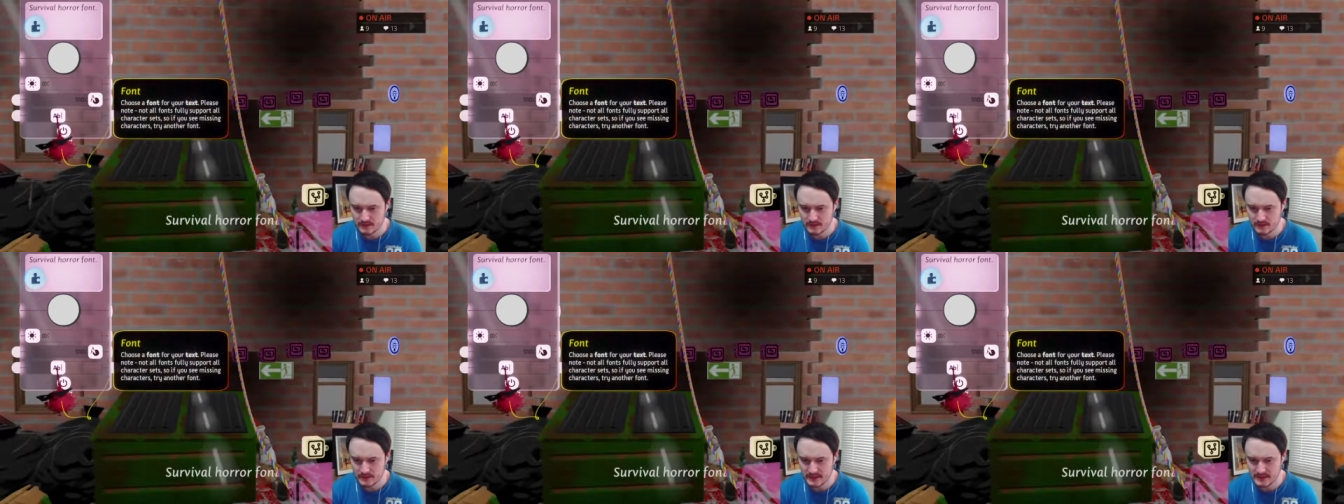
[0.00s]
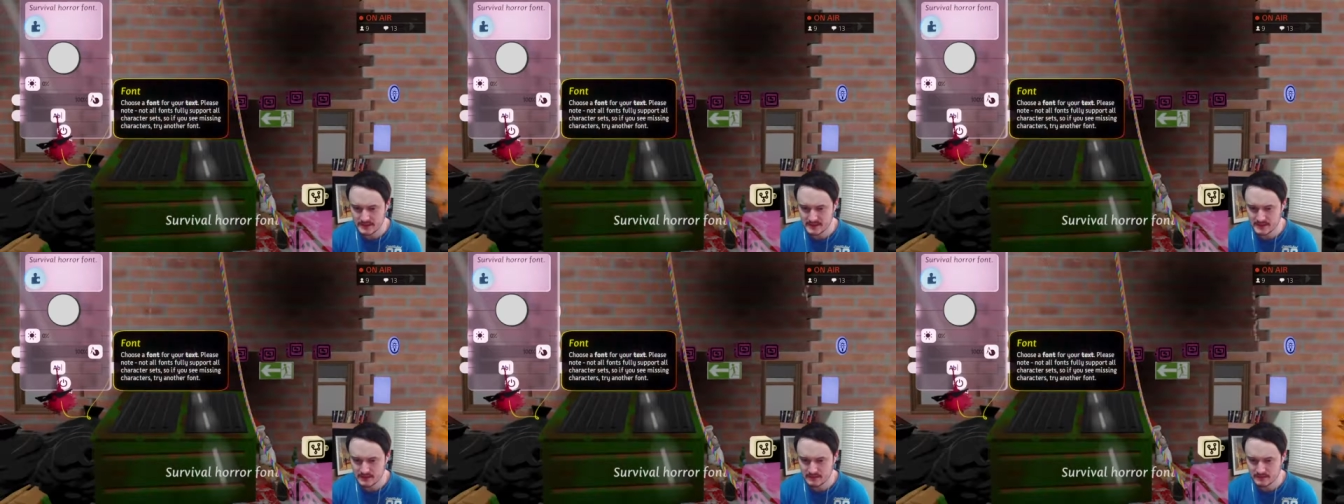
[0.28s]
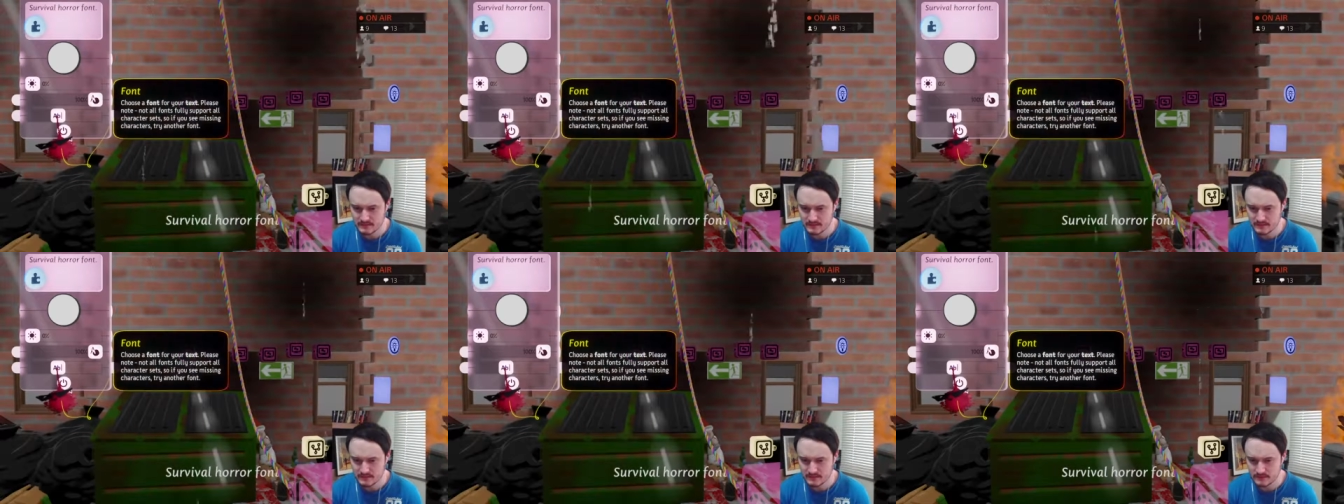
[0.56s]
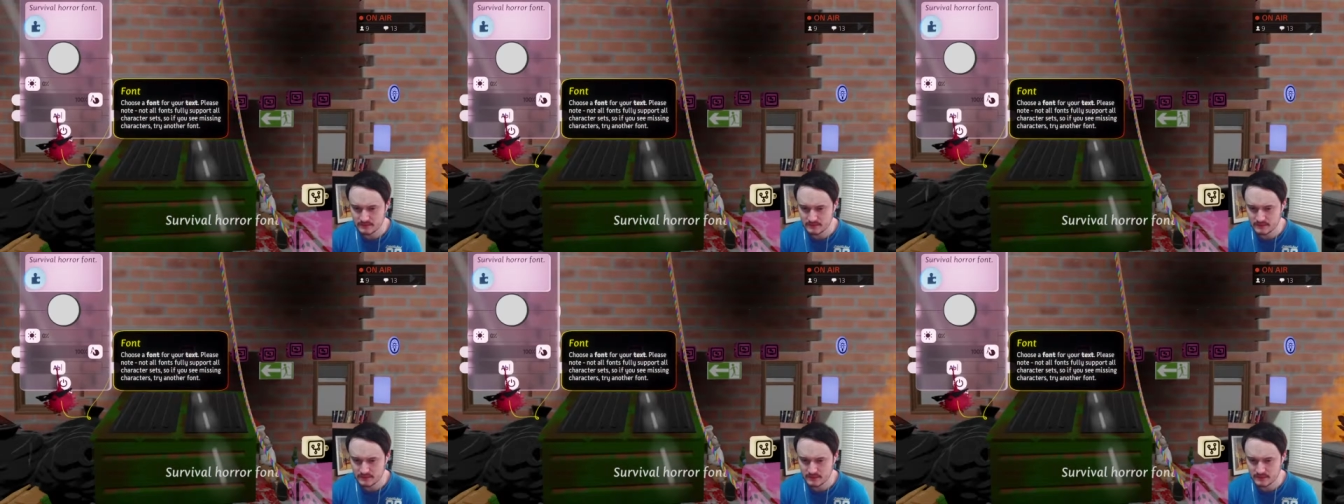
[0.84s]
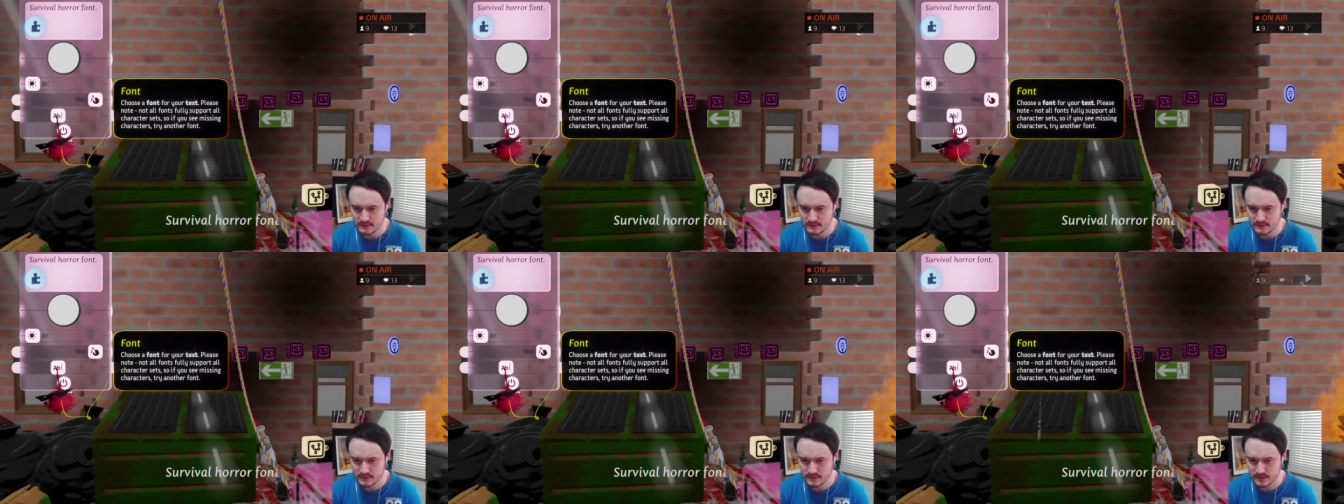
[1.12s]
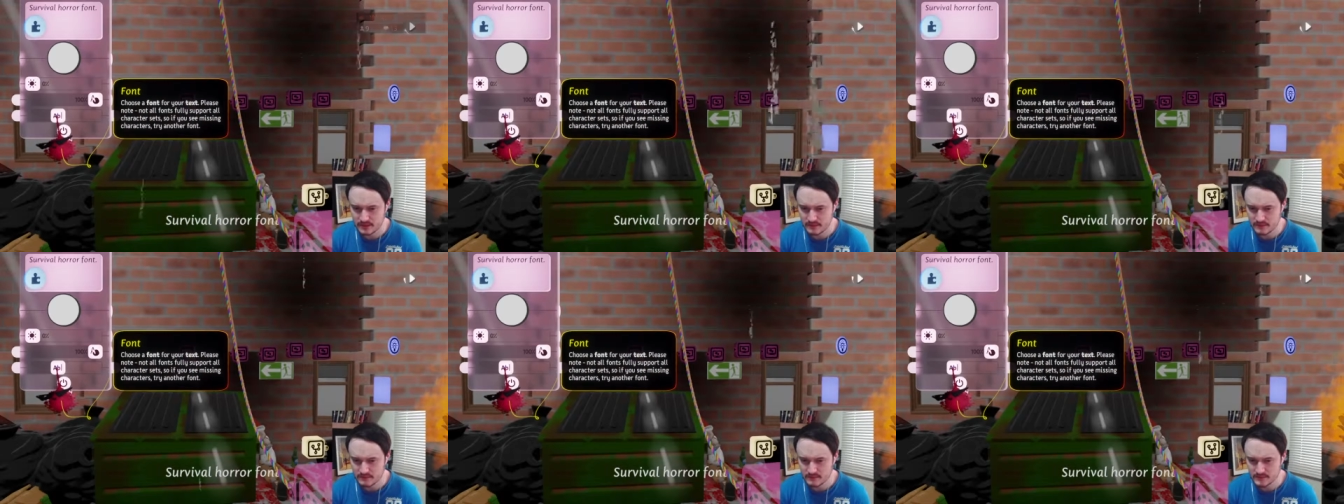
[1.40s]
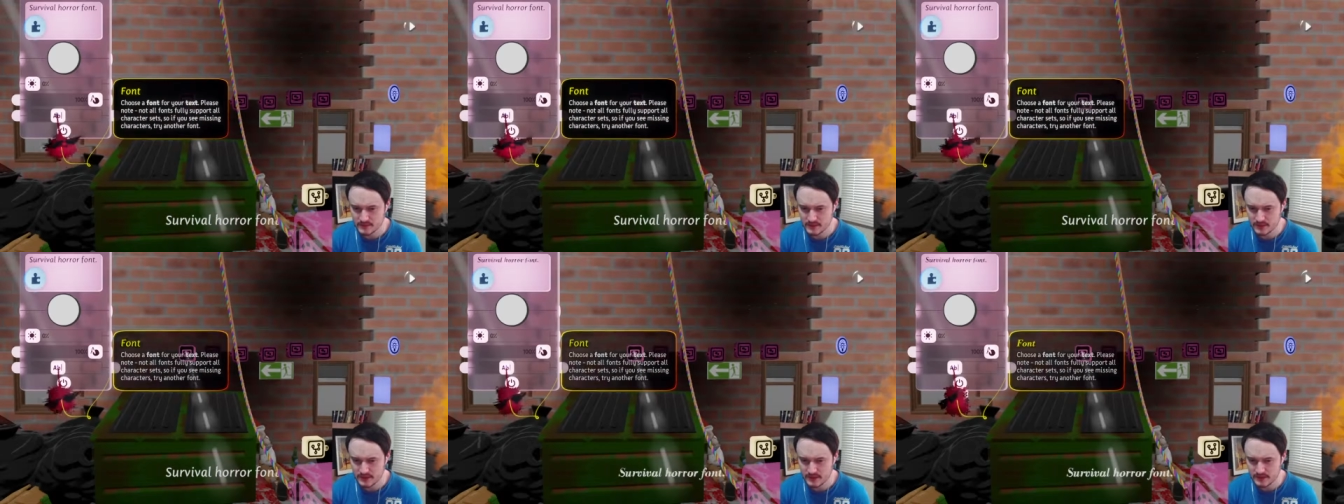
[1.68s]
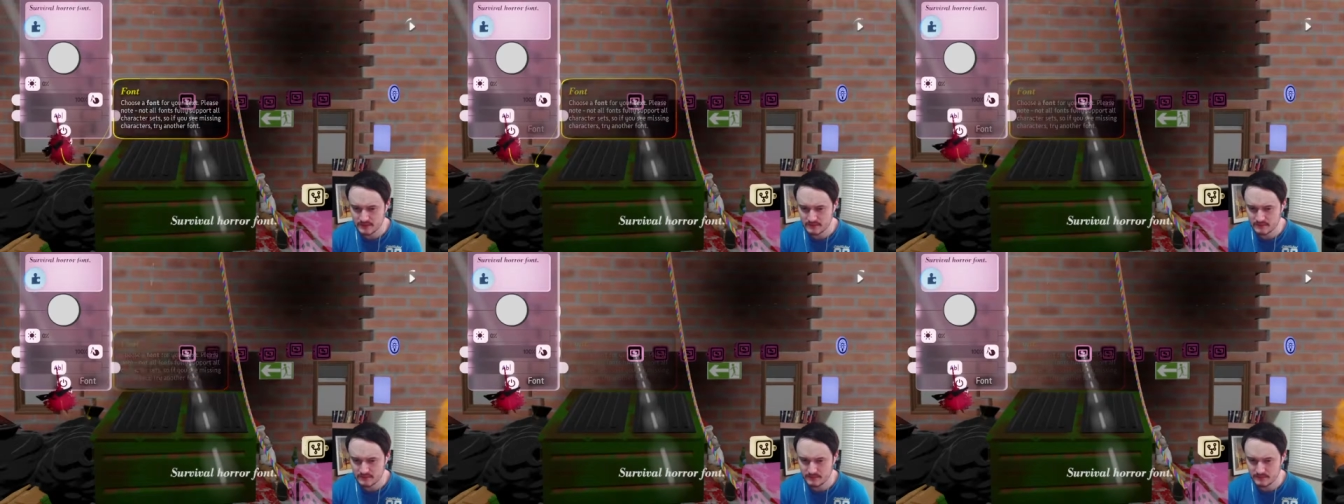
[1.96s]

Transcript: Let's get curves on it.